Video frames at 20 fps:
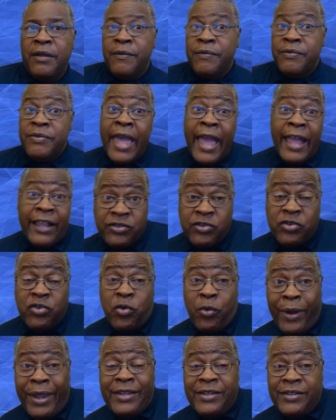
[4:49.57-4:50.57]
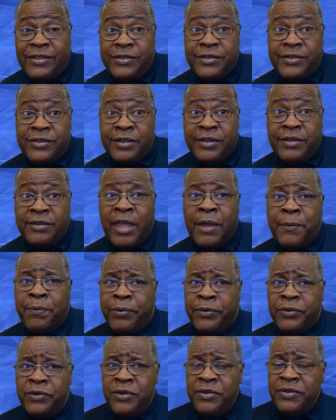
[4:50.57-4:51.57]
That's grace that
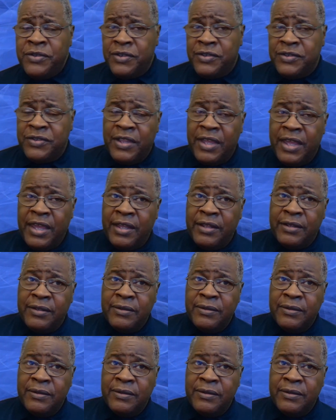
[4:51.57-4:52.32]
produces that.